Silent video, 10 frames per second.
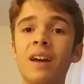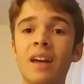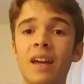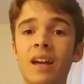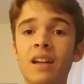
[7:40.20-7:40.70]

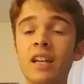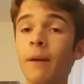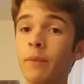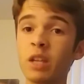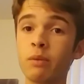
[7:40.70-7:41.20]
And
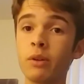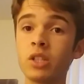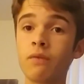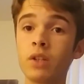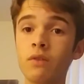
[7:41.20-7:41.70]
yeah, that's pretty
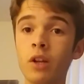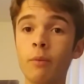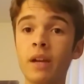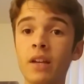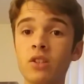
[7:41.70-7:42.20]
much it for this video.
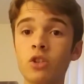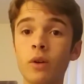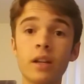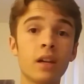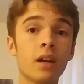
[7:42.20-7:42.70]
Hope you guys
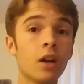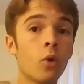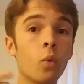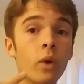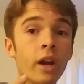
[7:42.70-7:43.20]
enjoyed it.
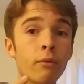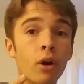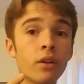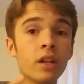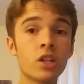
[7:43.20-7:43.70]
We're
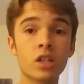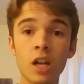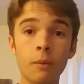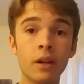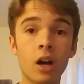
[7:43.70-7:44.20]
Rollout
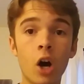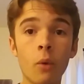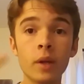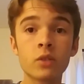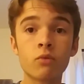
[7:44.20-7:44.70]
Nation, and we
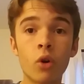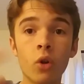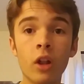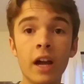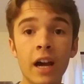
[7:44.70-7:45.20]
always
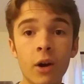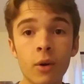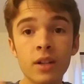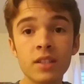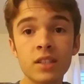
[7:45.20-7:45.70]
roll
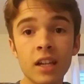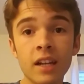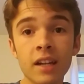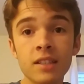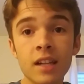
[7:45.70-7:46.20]
out. See you
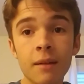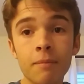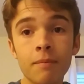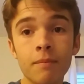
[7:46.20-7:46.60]
next time.